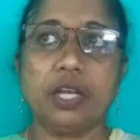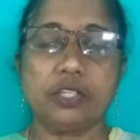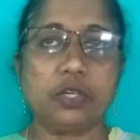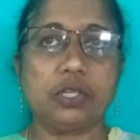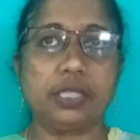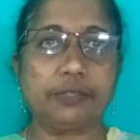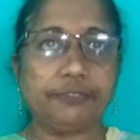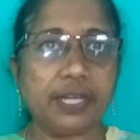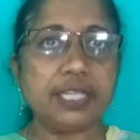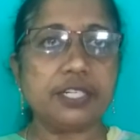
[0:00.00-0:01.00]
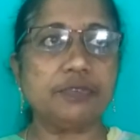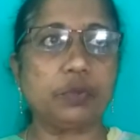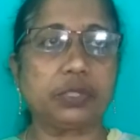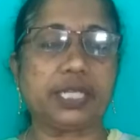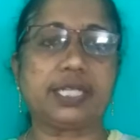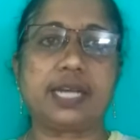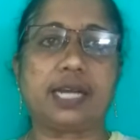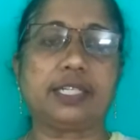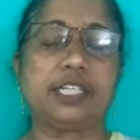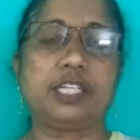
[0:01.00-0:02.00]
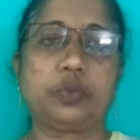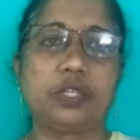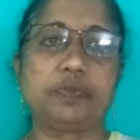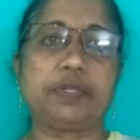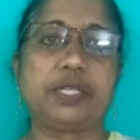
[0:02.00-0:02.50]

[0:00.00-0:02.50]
So the first revolt that started, it was